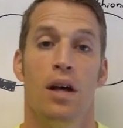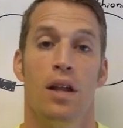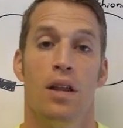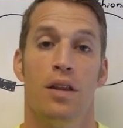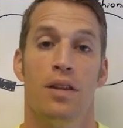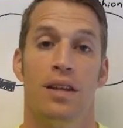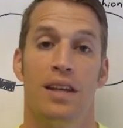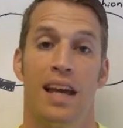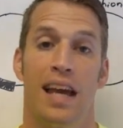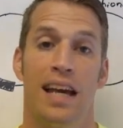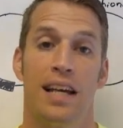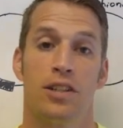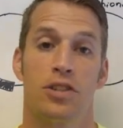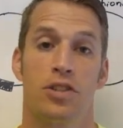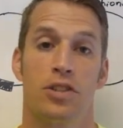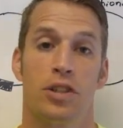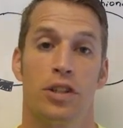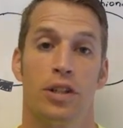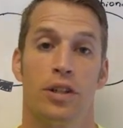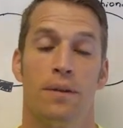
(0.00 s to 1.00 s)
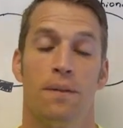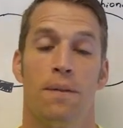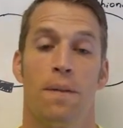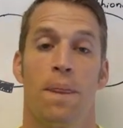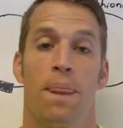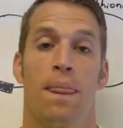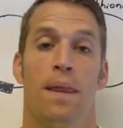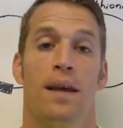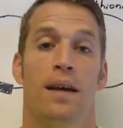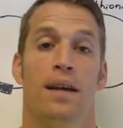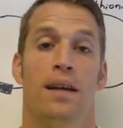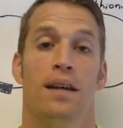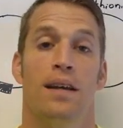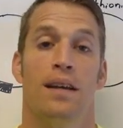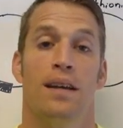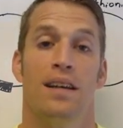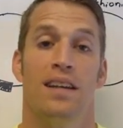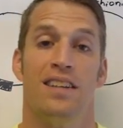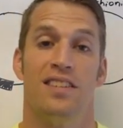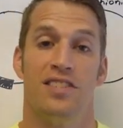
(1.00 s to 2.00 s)
The answer
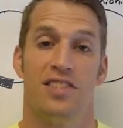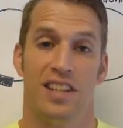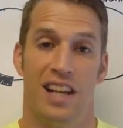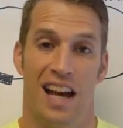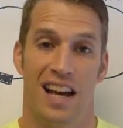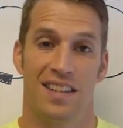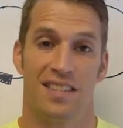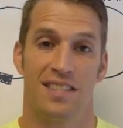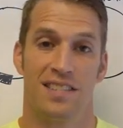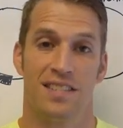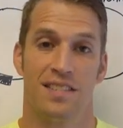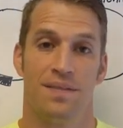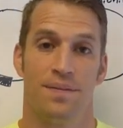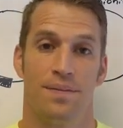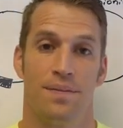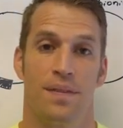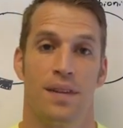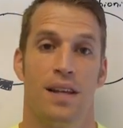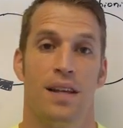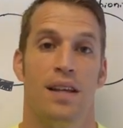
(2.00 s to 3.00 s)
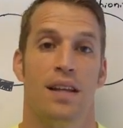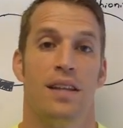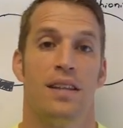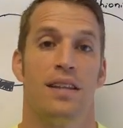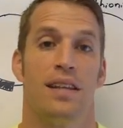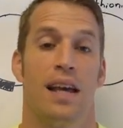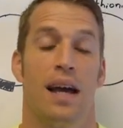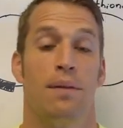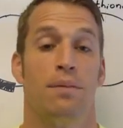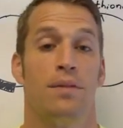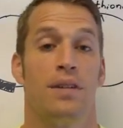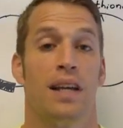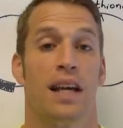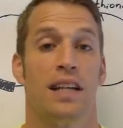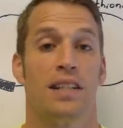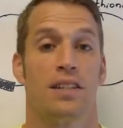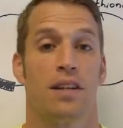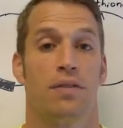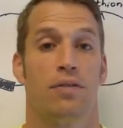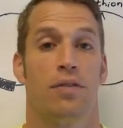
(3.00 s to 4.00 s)
is yes. The
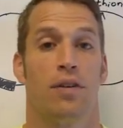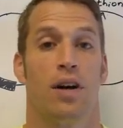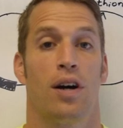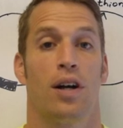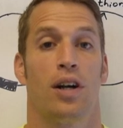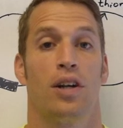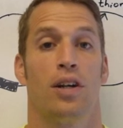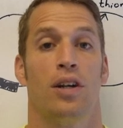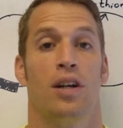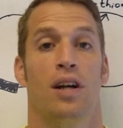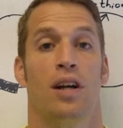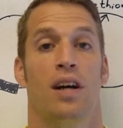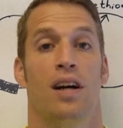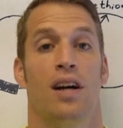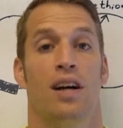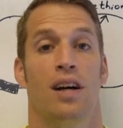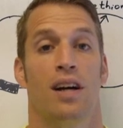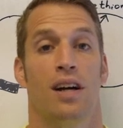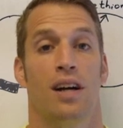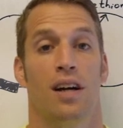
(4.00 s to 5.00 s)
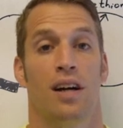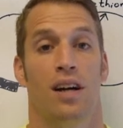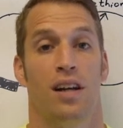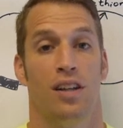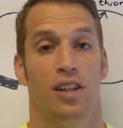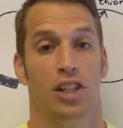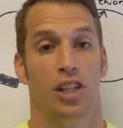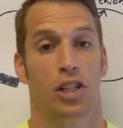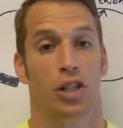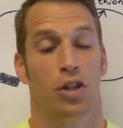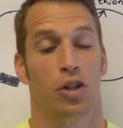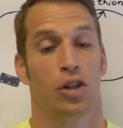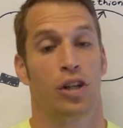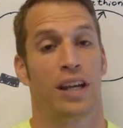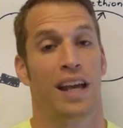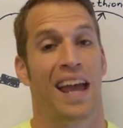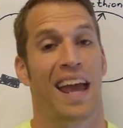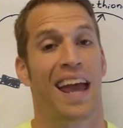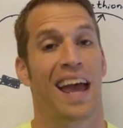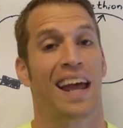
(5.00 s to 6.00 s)
MTHFR allele
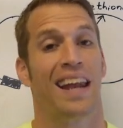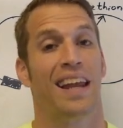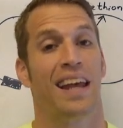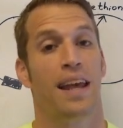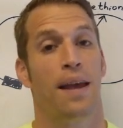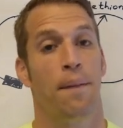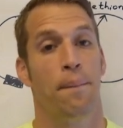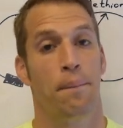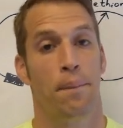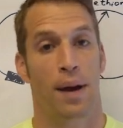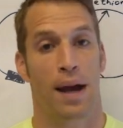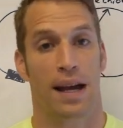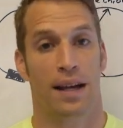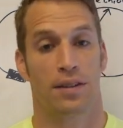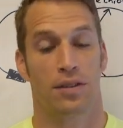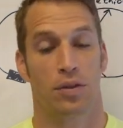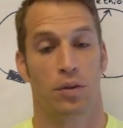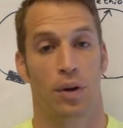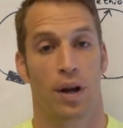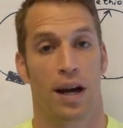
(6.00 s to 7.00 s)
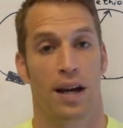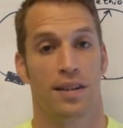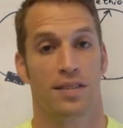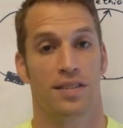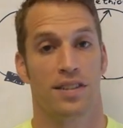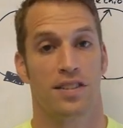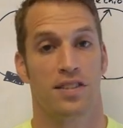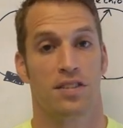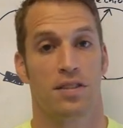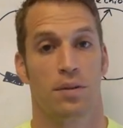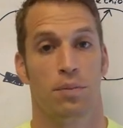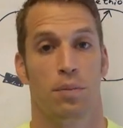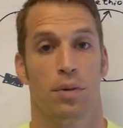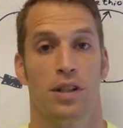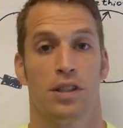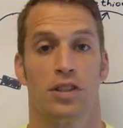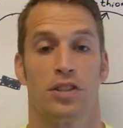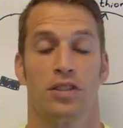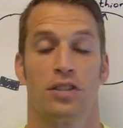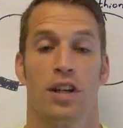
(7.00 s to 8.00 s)
can impact psoriasis,
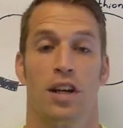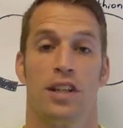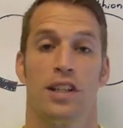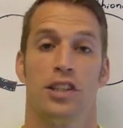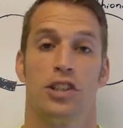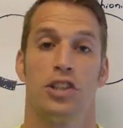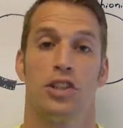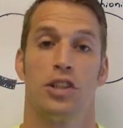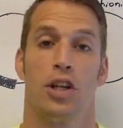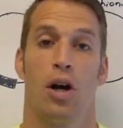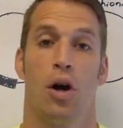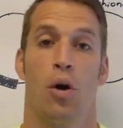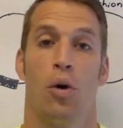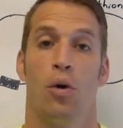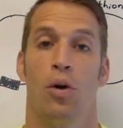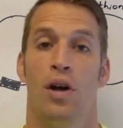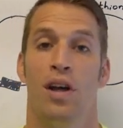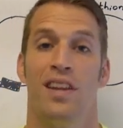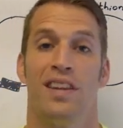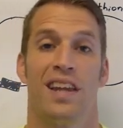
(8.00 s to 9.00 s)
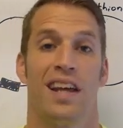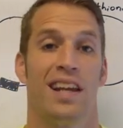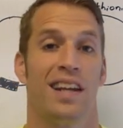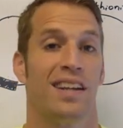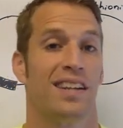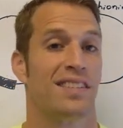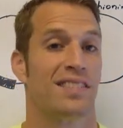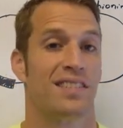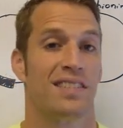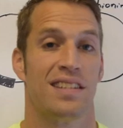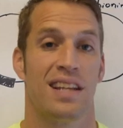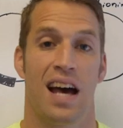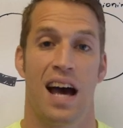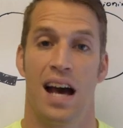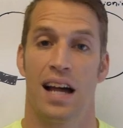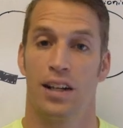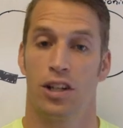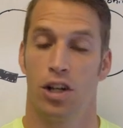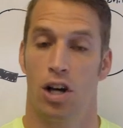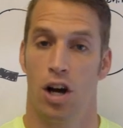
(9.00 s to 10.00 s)
but studies show that it is
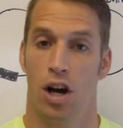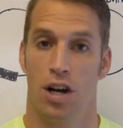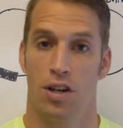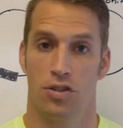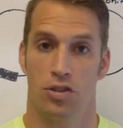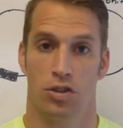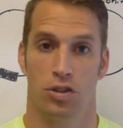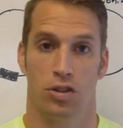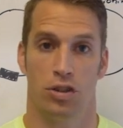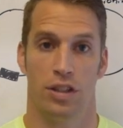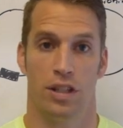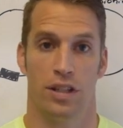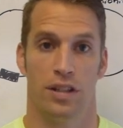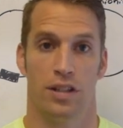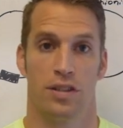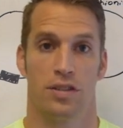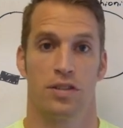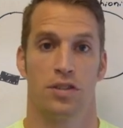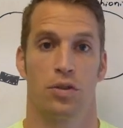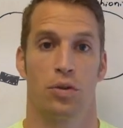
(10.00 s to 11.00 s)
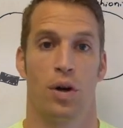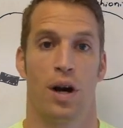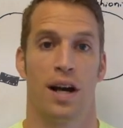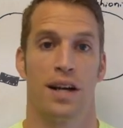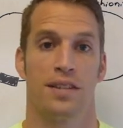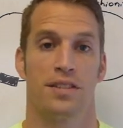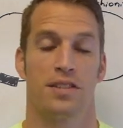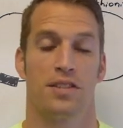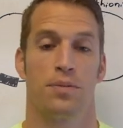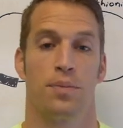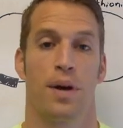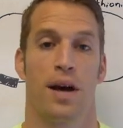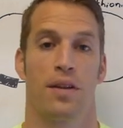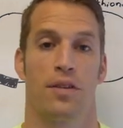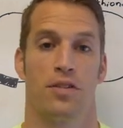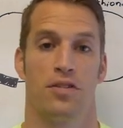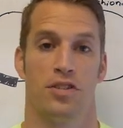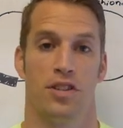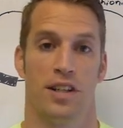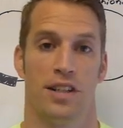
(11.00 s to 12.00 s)
not causal in the psoriasis
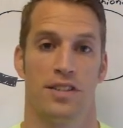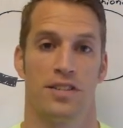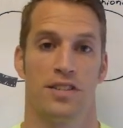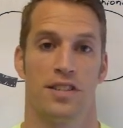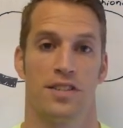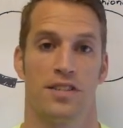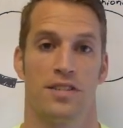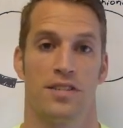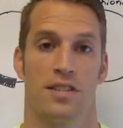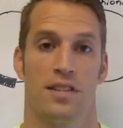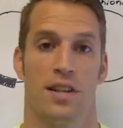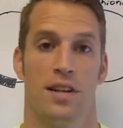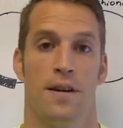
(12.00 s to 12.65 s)
pathogenesis.